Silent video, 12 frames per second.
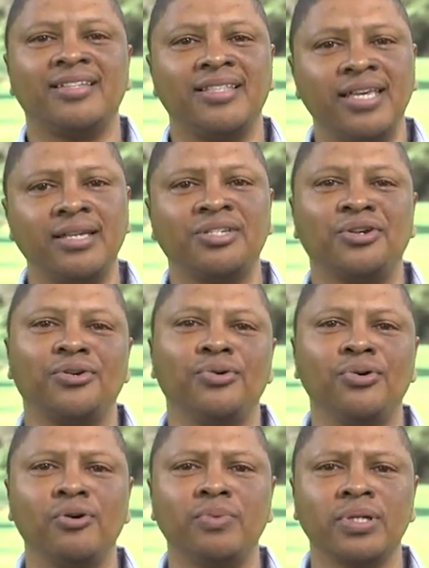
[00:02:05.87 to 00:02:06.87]
These
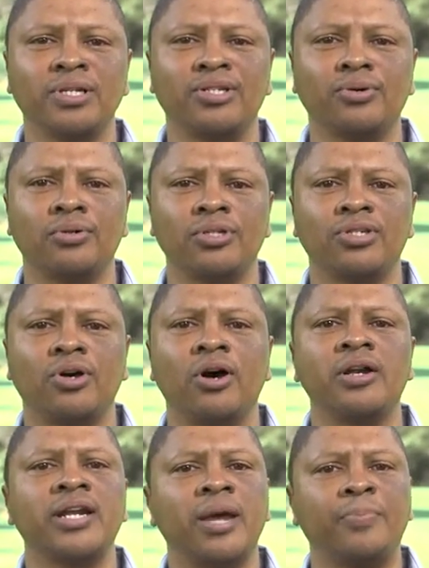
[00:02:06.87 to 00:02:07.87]
renewable resources
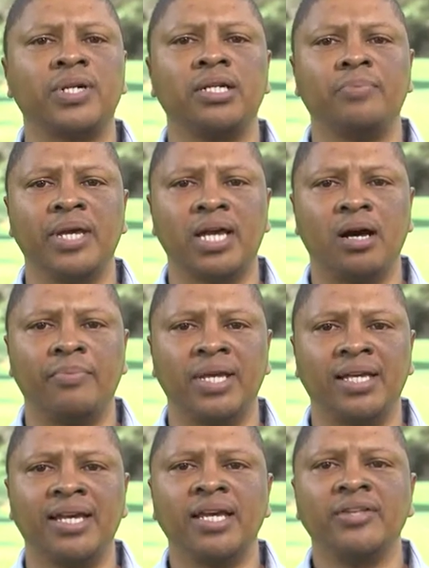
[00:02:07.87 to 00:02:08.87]
are rapidly
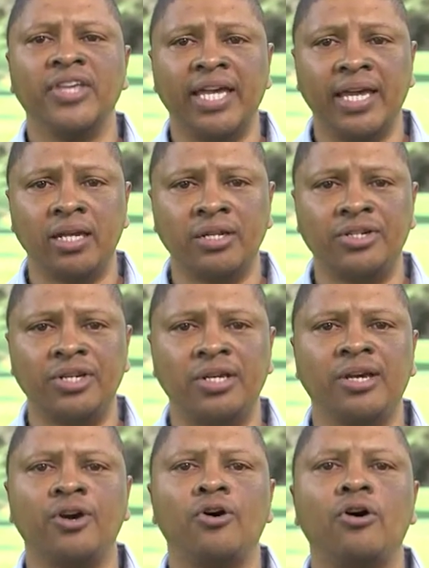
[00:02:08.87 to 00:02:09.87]
becoming the
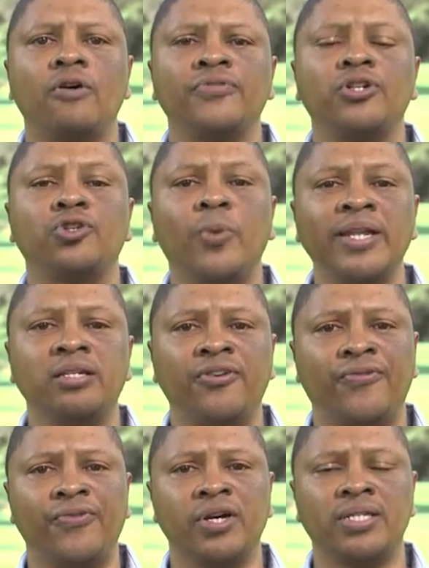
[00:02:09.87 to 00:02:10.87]
energy of the
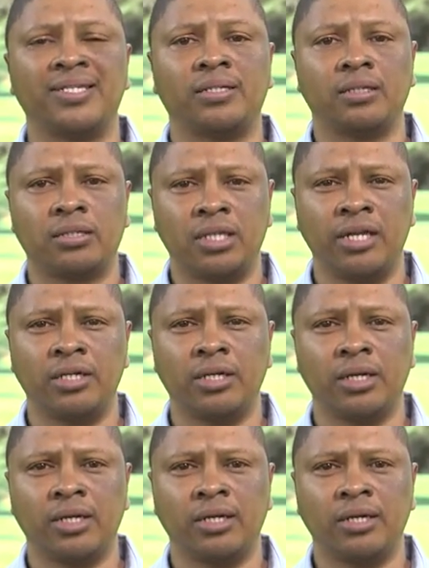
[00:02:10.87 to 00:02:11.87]
twenty-first
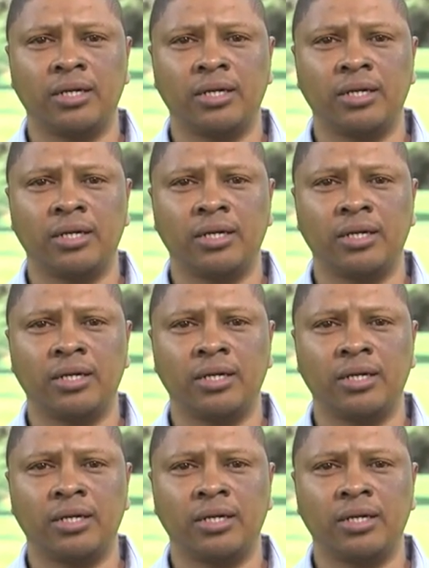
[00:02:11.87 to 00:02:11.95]
century.